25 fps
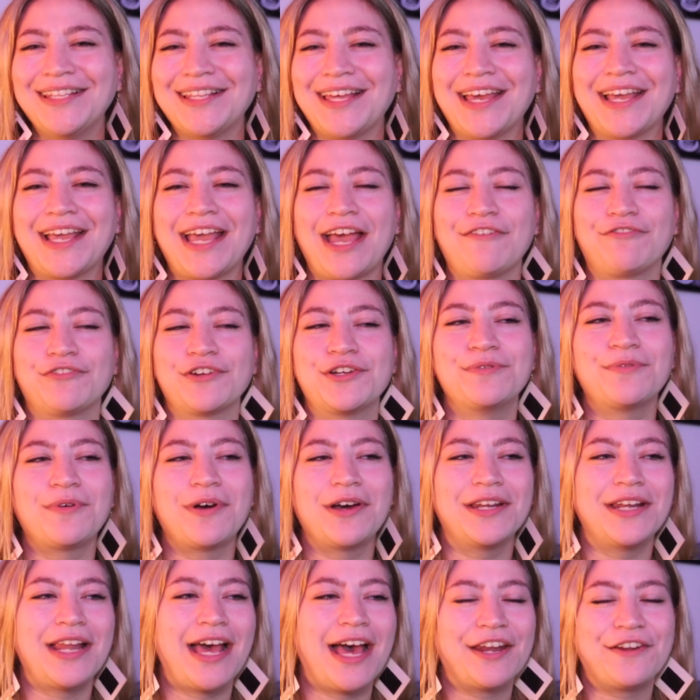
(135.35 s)
Like,
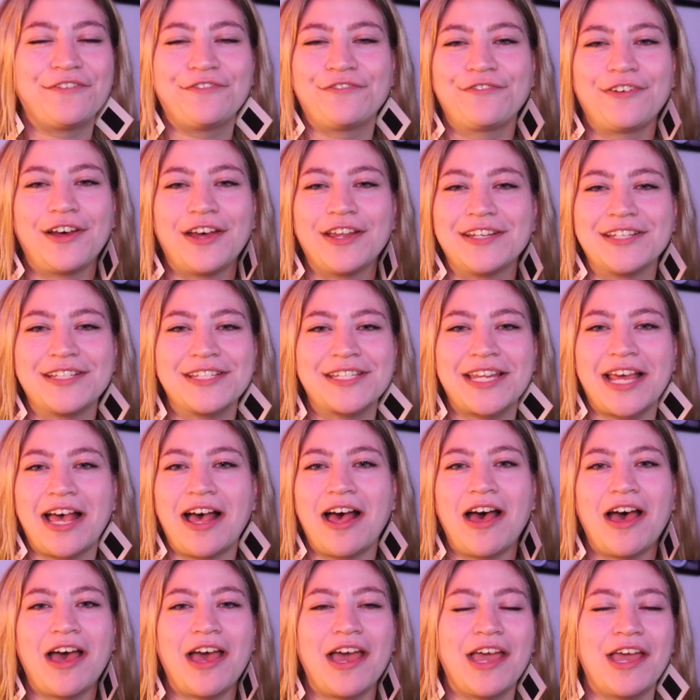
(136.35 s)
everyone had a fun
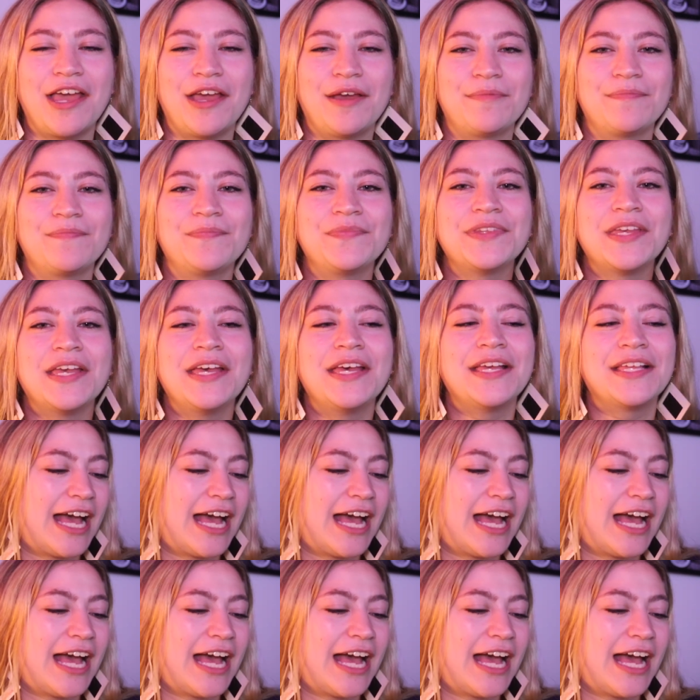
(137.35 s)
time.